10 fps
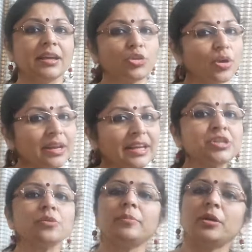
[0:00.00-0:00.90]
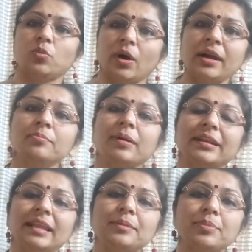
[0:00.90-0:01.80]
Your reach will be 1,
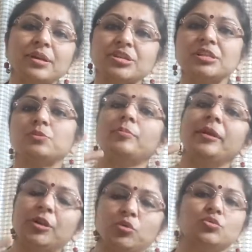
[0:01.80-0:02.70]
but the impressions will be 2.